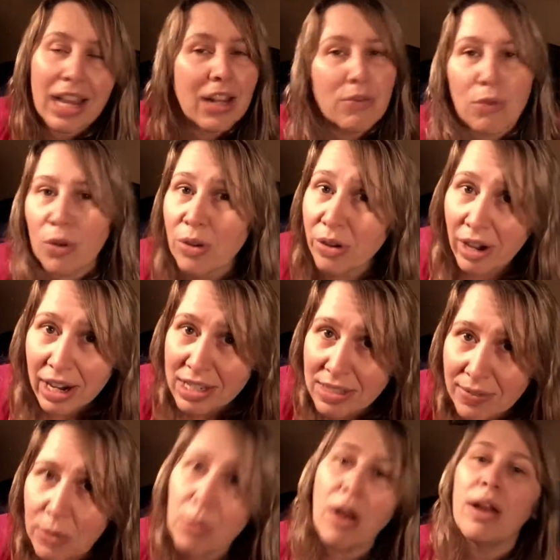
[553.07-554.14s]
and roll your eyes
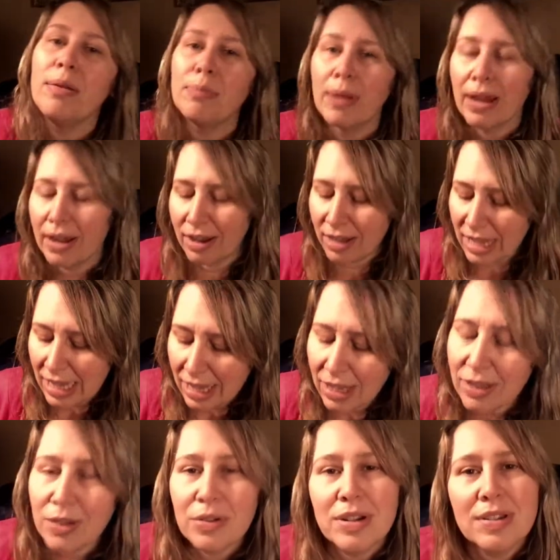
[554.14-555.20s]
if you want, but
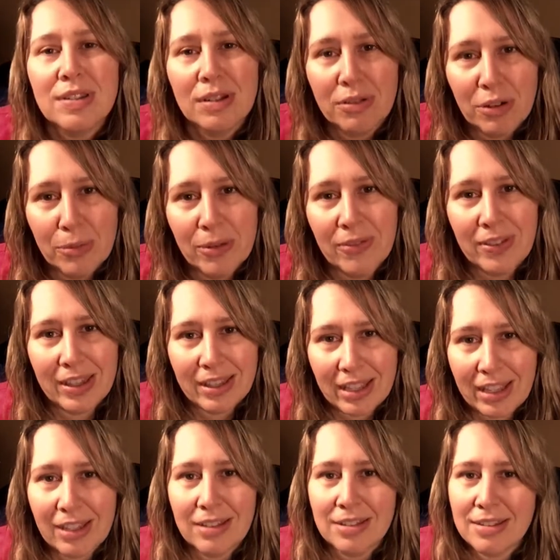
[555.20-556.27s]
there is a group of
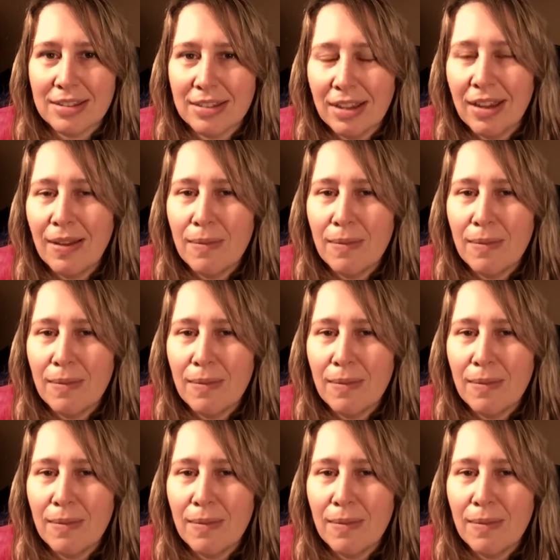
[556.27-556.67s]
elites,